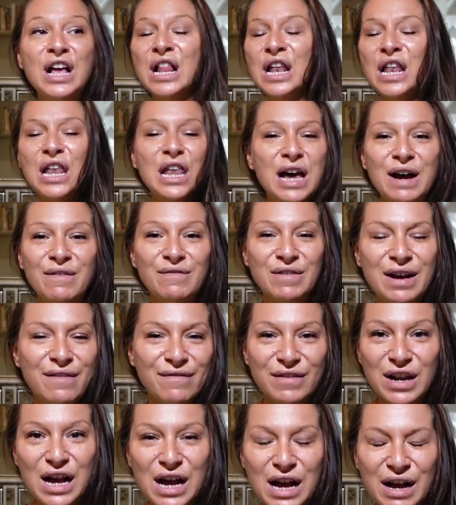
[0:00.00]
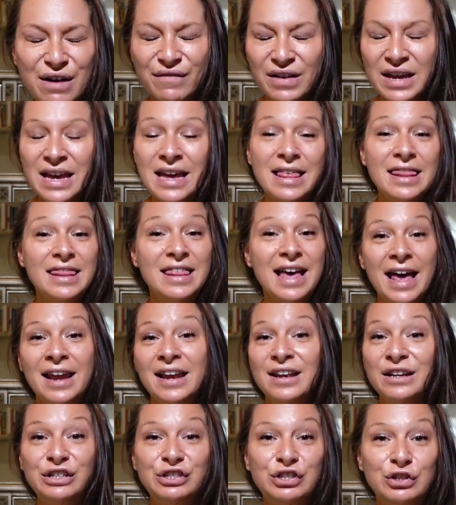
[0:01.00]
Love, love, love. That
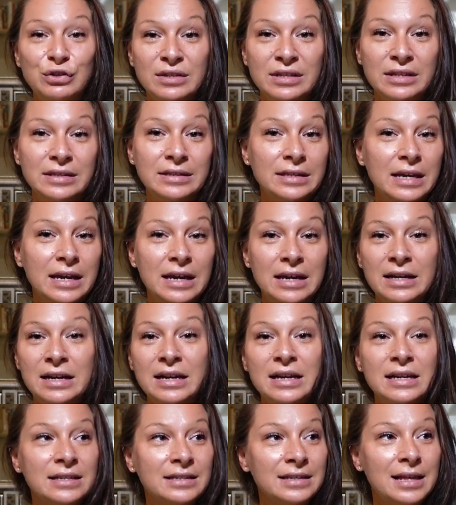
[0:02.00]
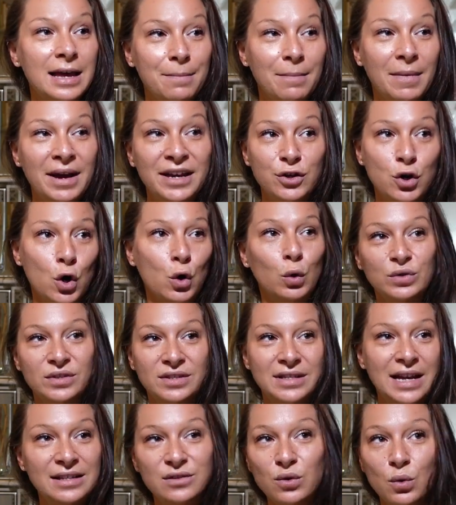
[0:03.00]
and a juicy skin is like my goals.
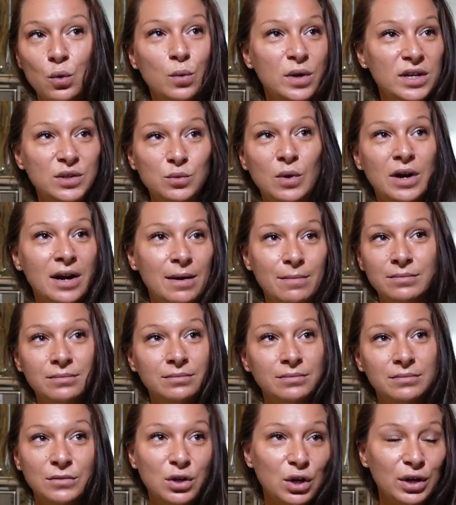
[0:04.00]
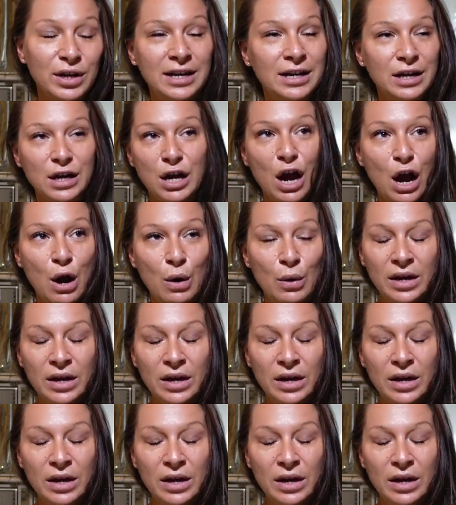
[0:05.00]
That's always where I'm looking to go.